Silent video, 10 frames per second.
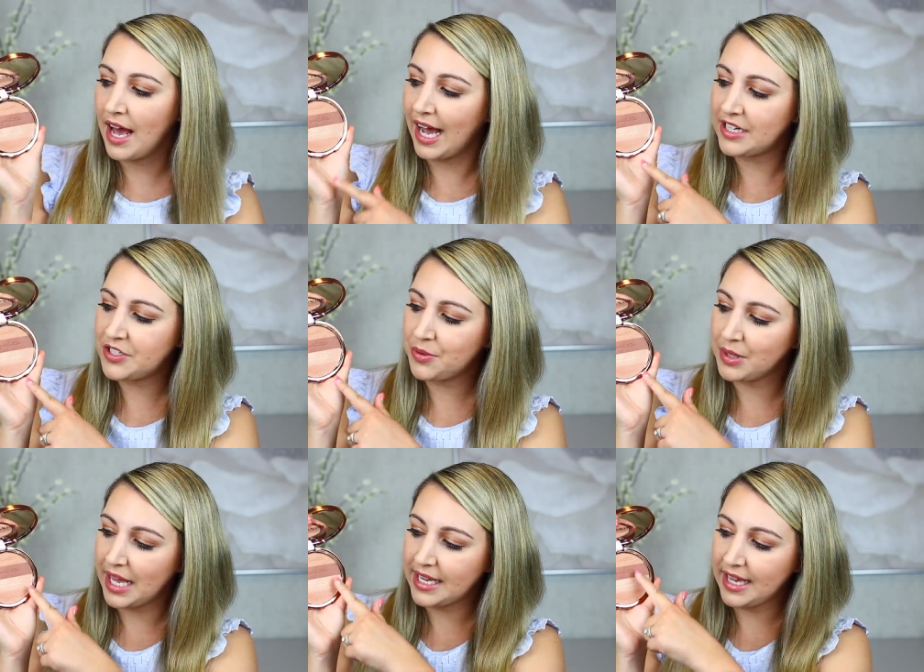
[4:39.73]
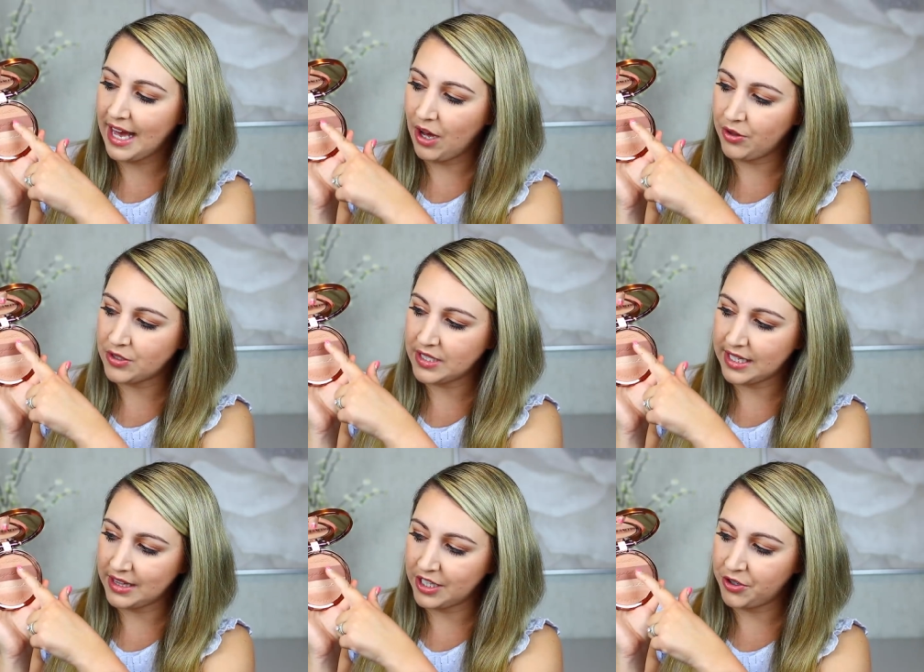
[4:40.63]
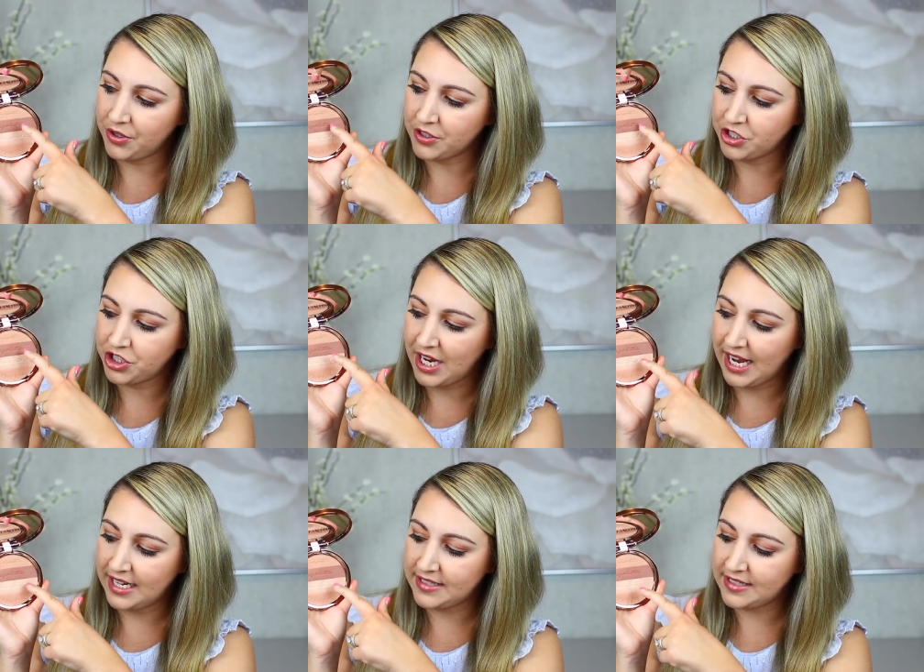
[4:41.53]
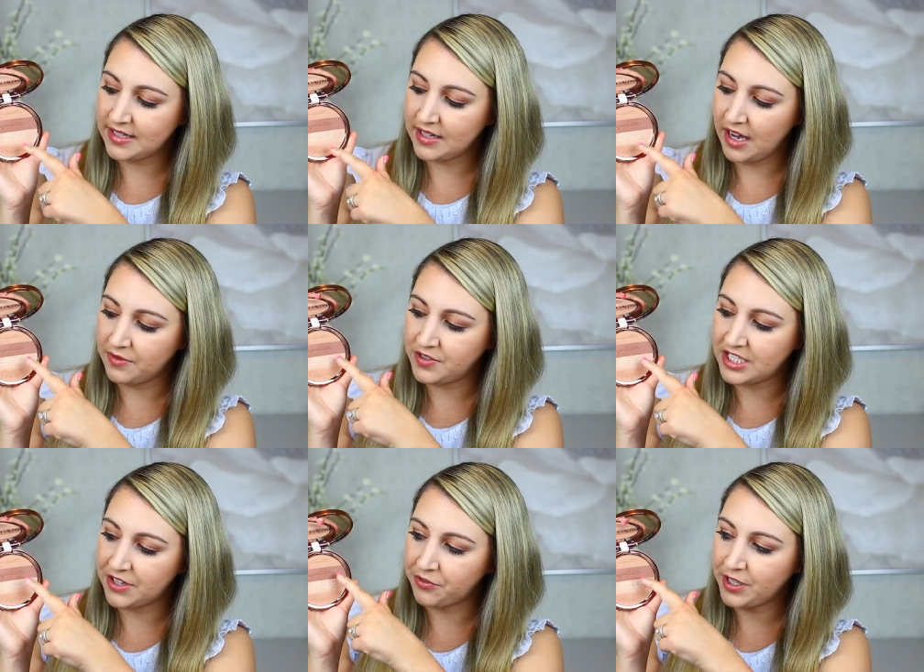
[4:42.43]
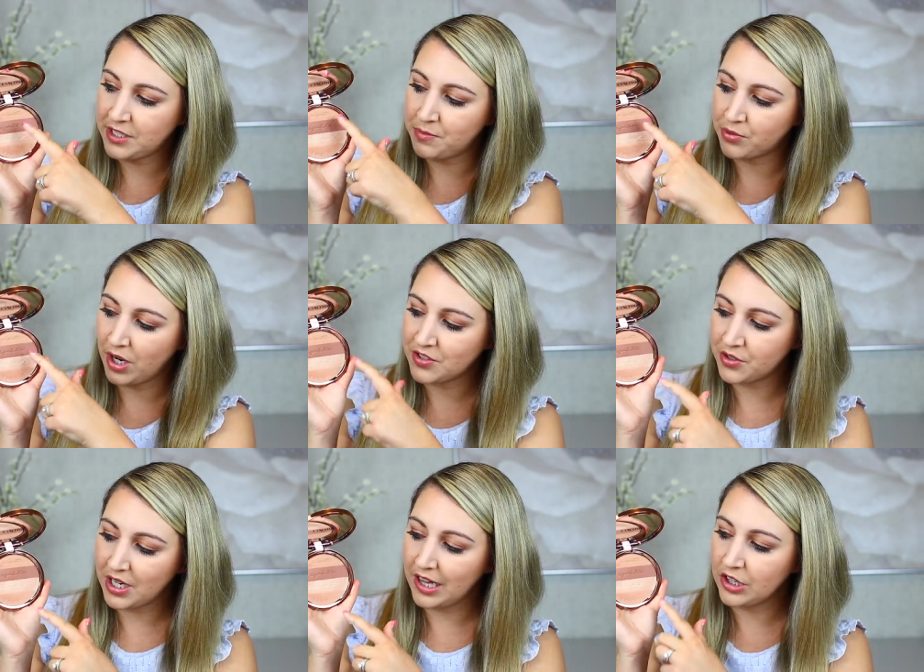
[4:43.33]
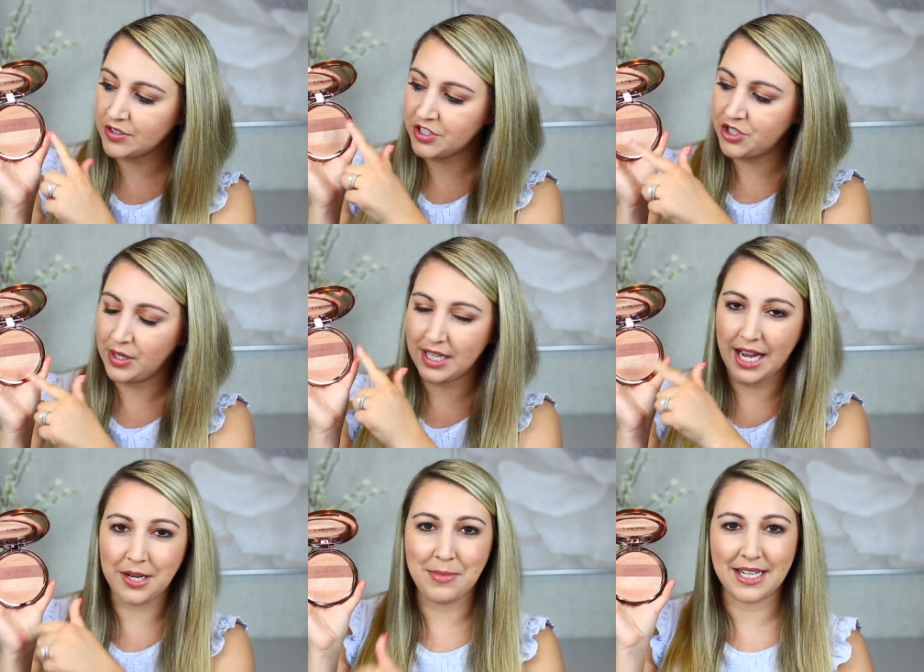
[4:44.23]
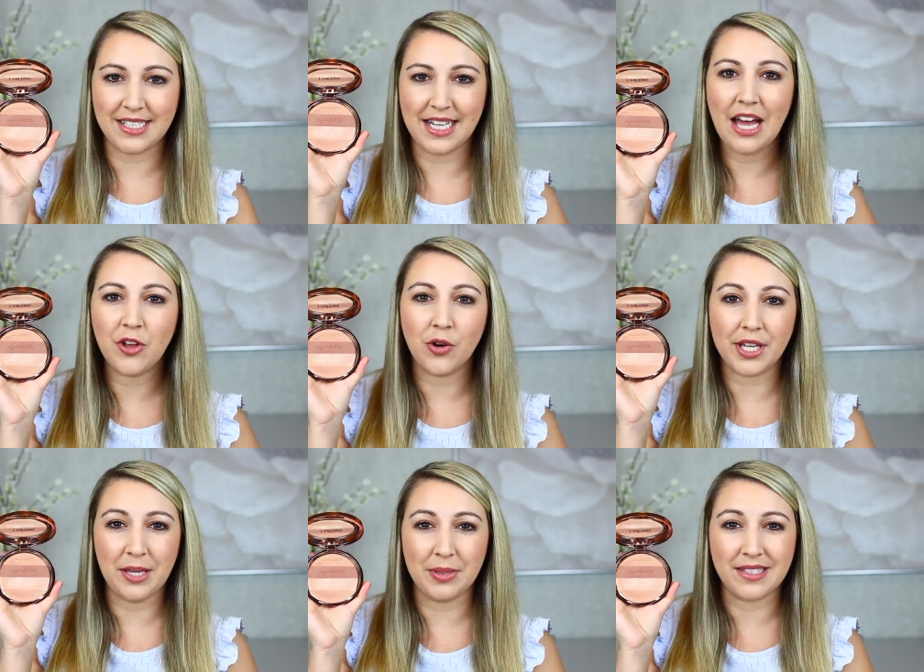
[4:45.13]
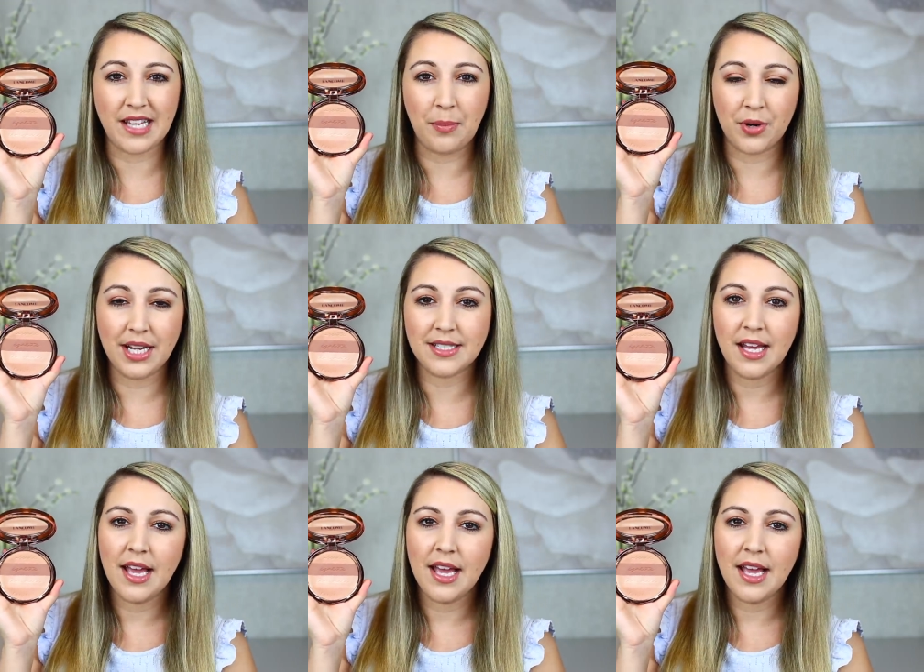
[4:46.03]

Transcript: I do like how there's like little shades of different bronzer colors that you can kind of mix together or keep it separate.